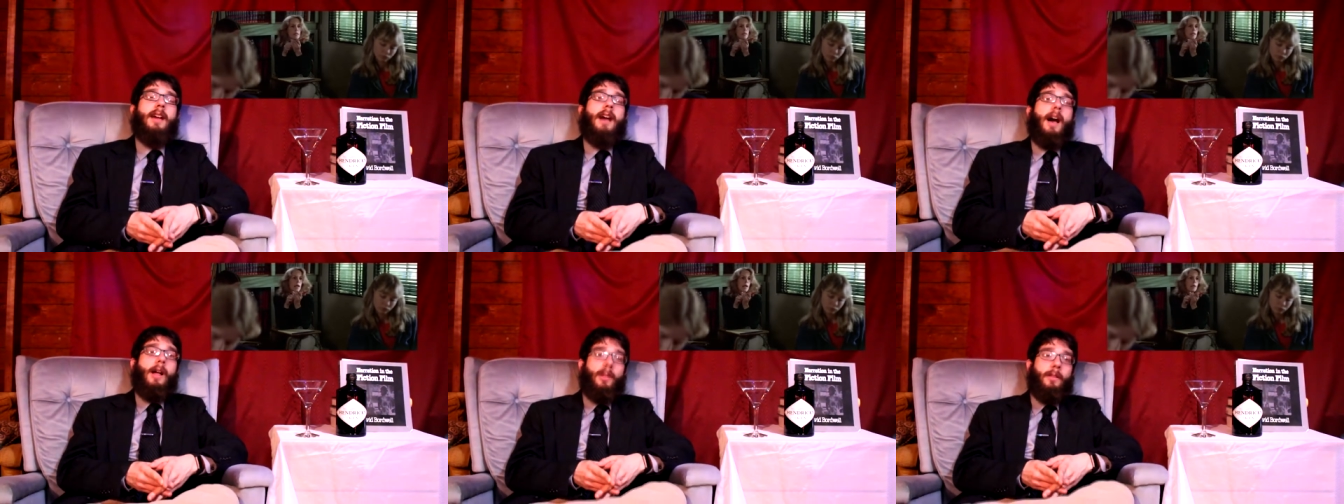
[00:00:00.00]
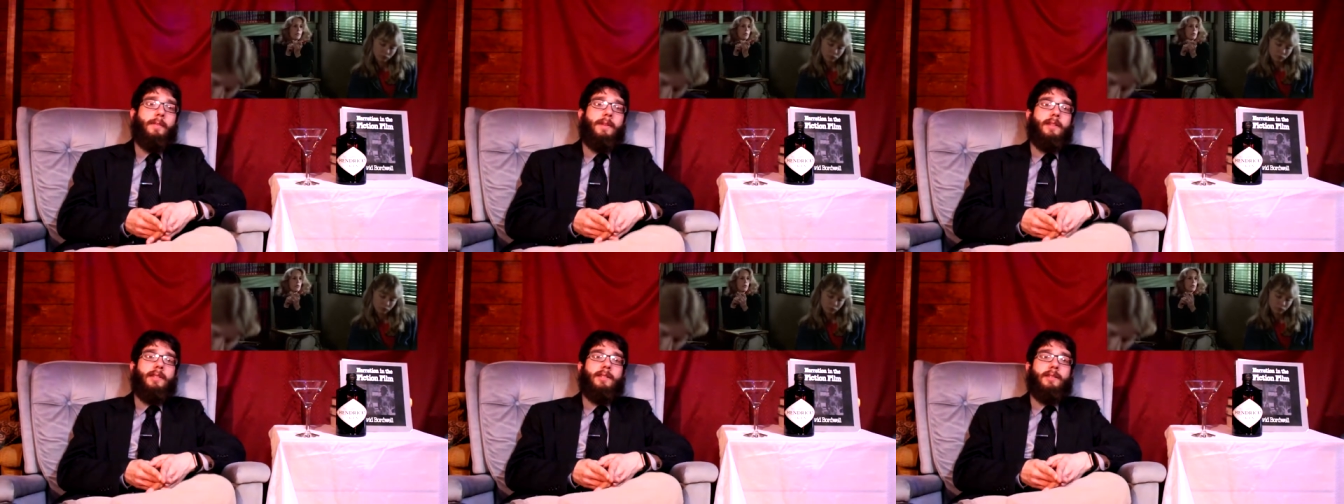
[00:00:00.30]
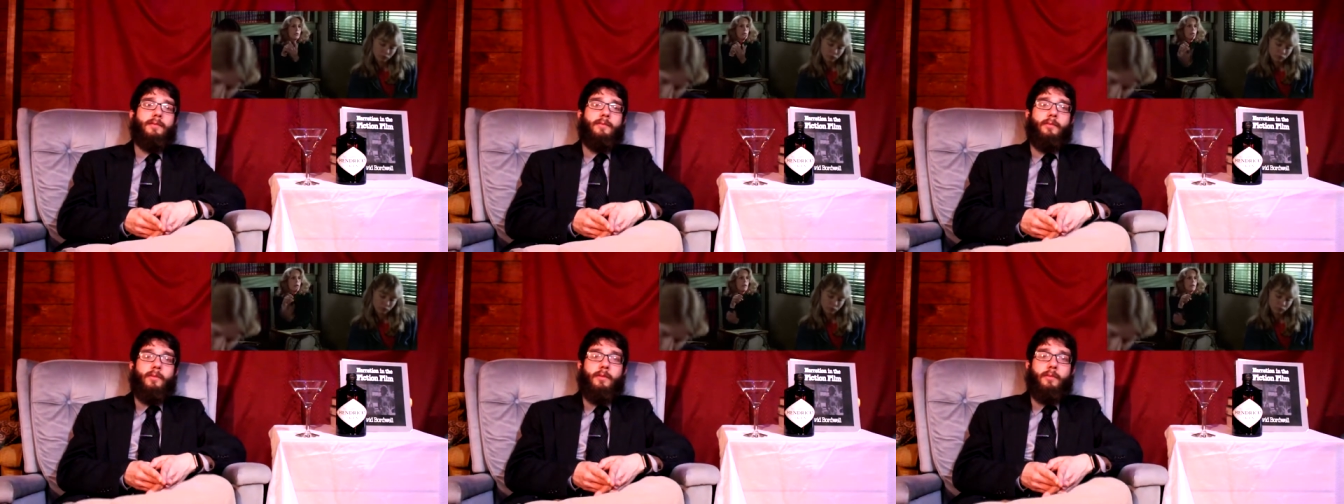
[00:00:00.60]
elements
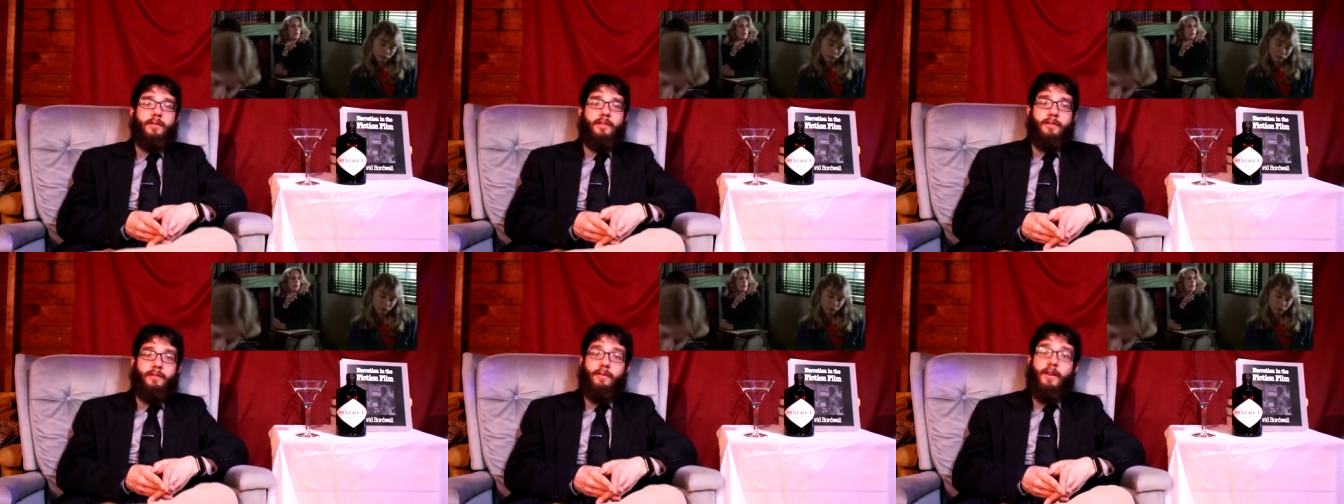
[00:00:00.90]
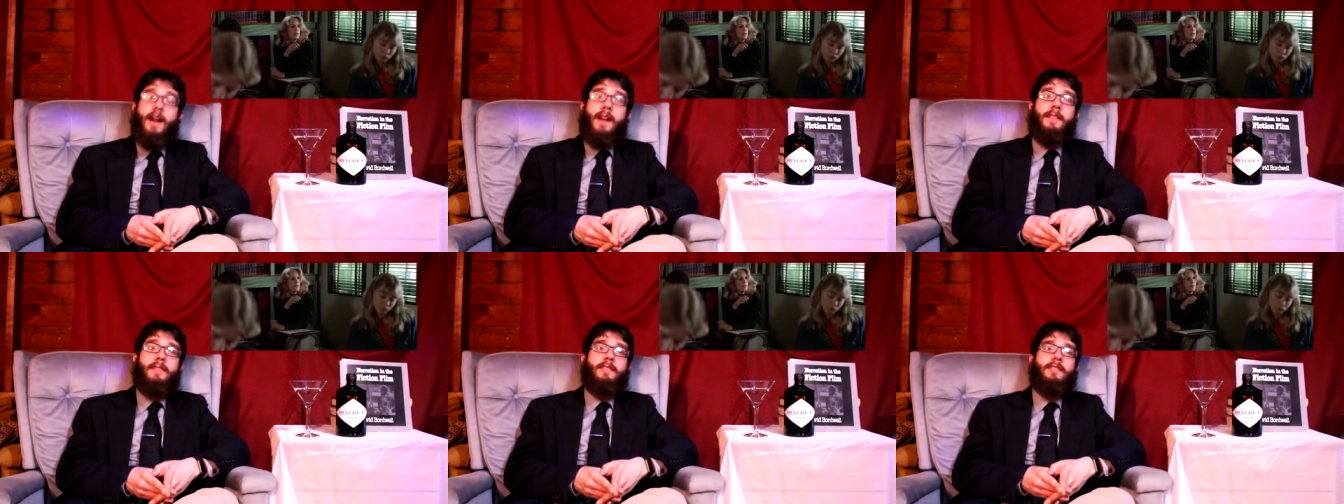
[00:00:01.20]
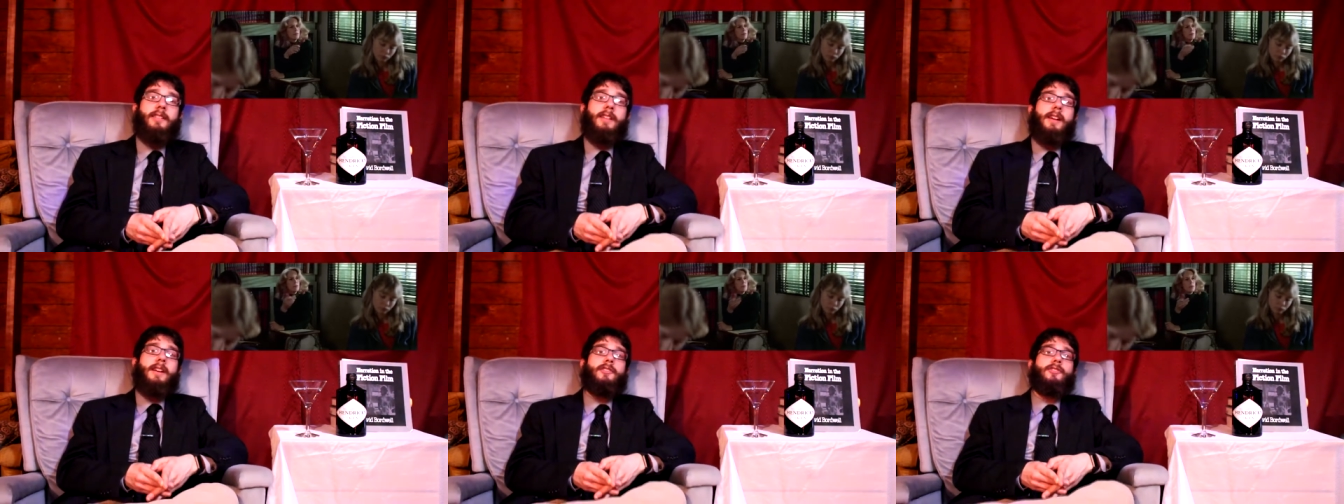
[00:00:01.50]
of what would define the
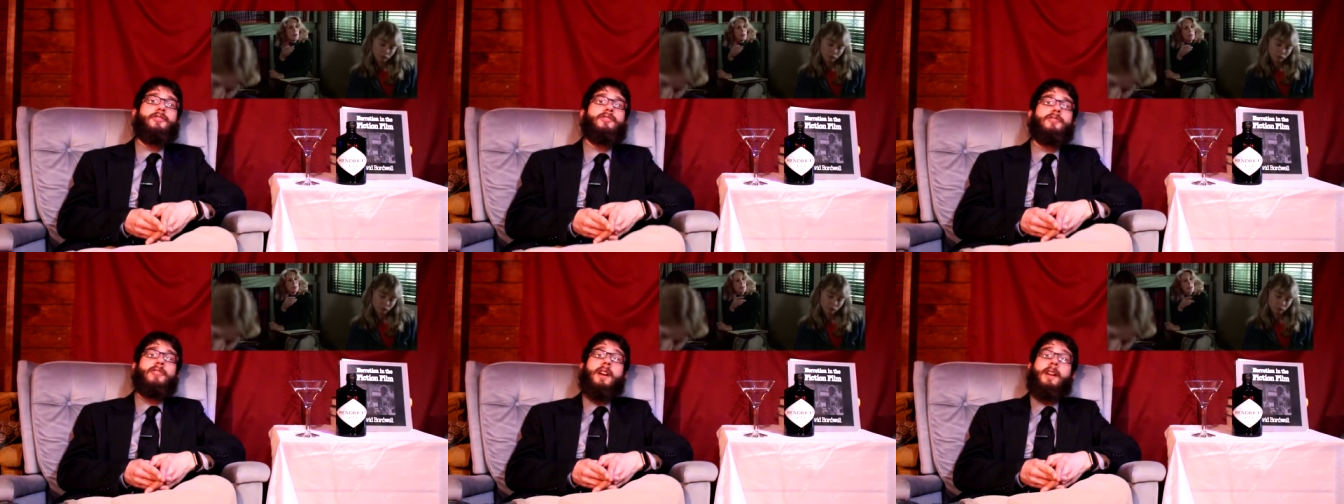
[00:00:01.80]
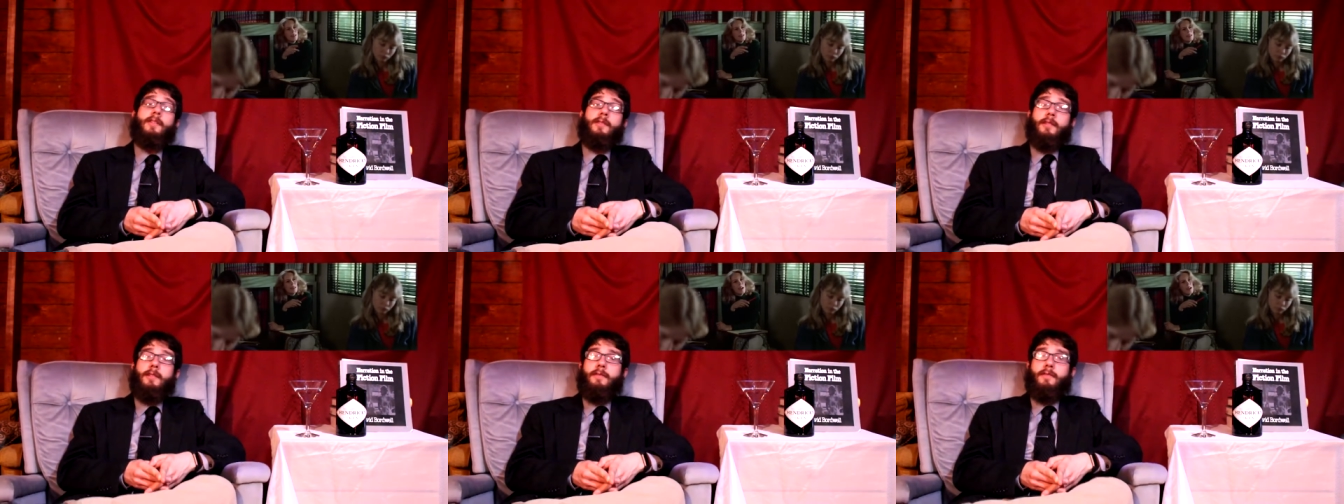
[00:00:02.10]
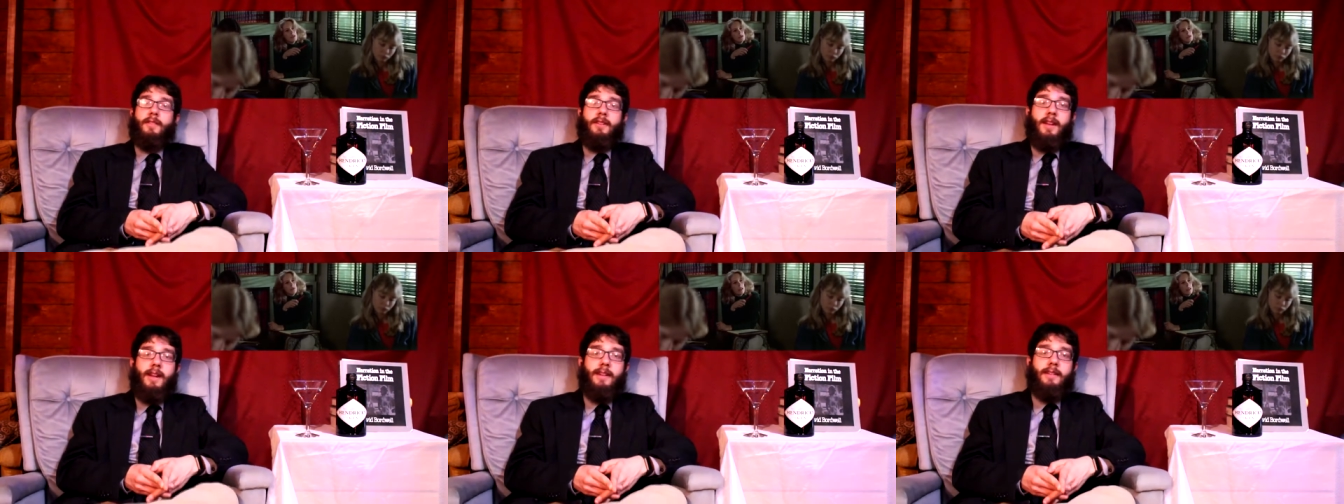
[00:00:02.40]
slasher genre
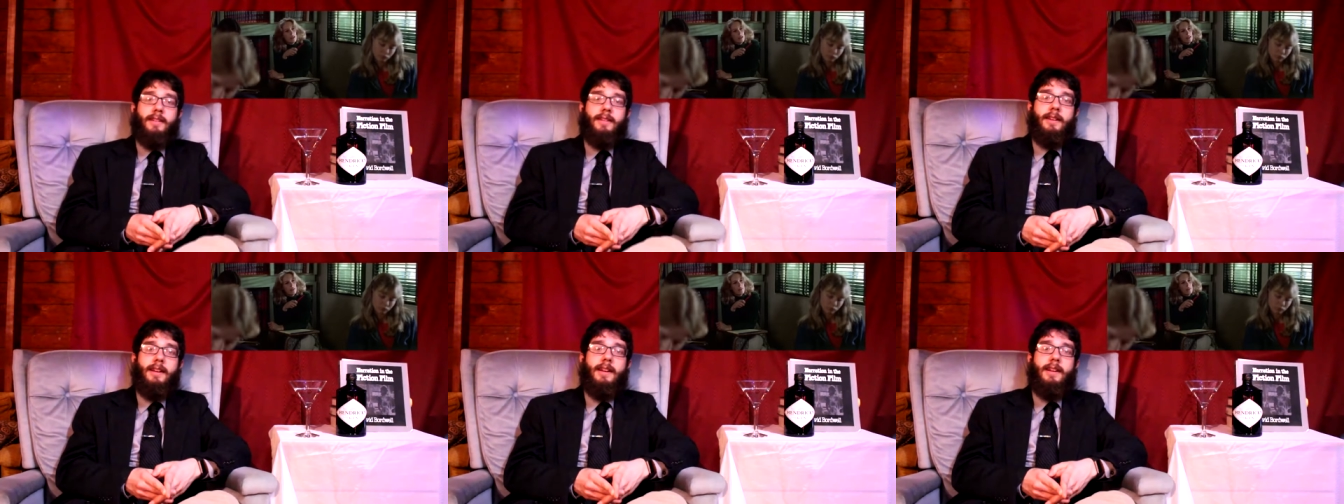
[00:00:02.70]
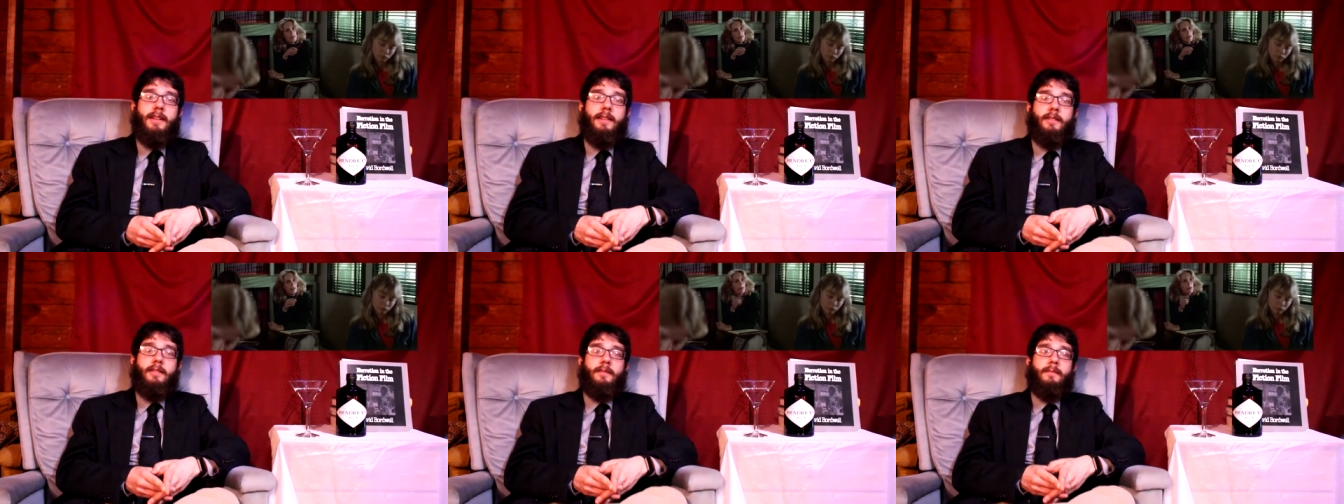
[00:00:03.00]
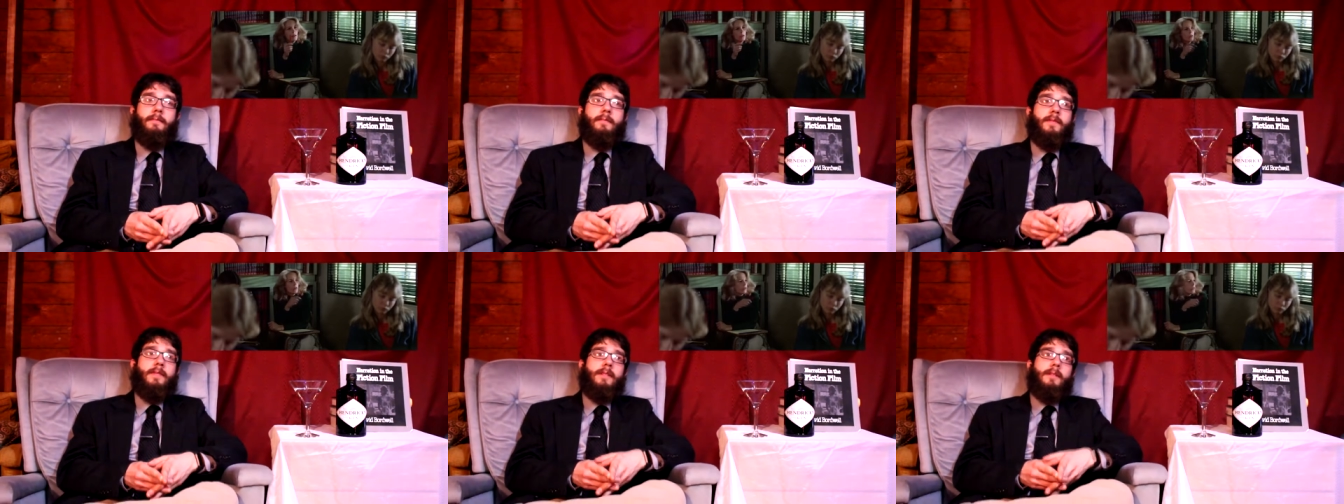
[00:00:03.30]
of the 1980s,
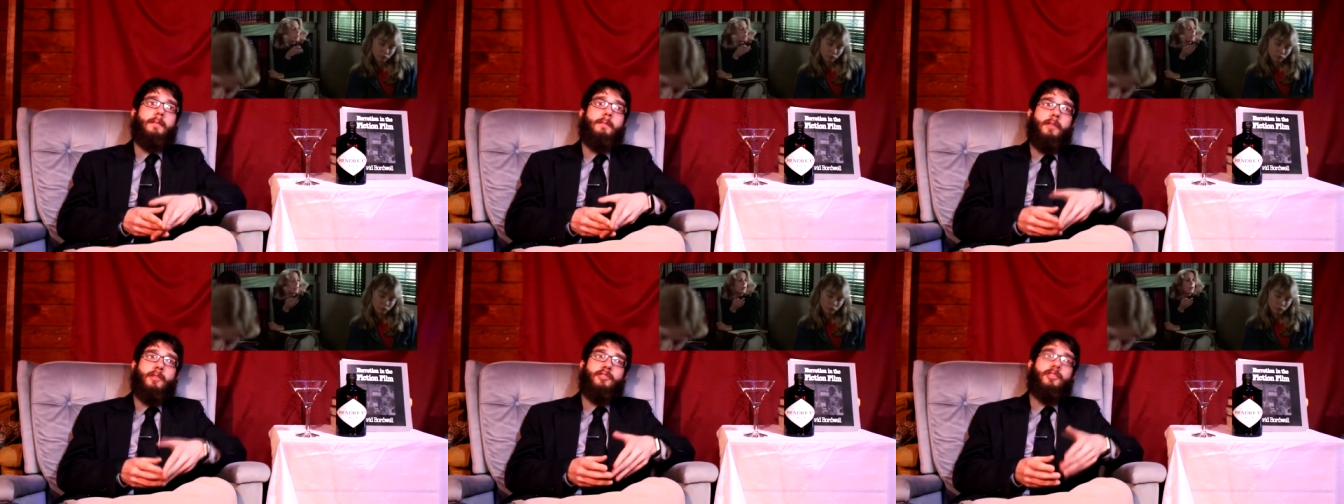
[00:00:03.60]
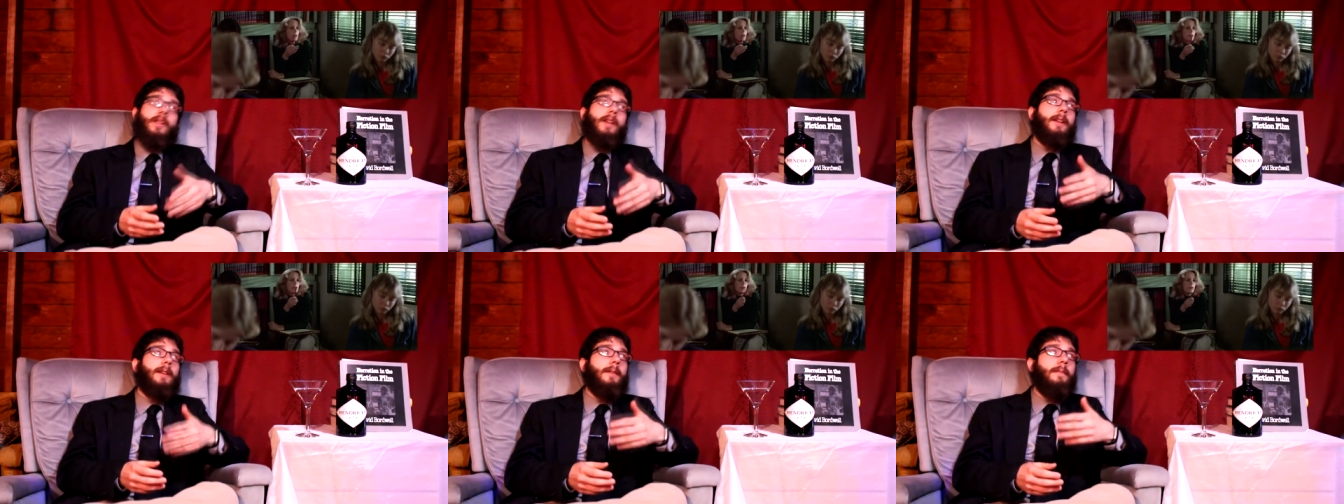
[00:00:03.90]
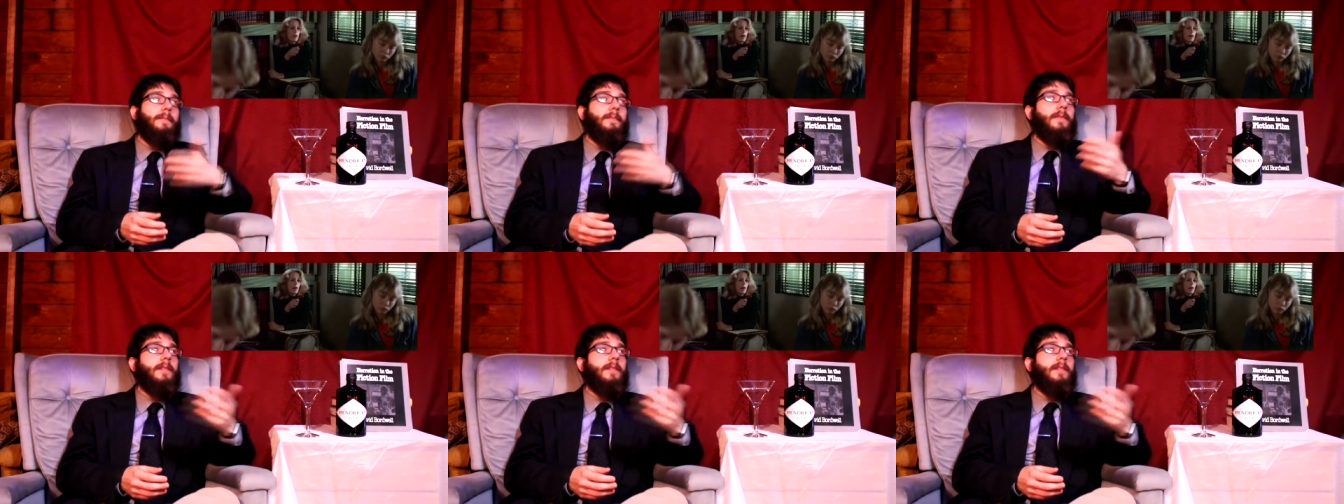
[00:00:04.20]
much like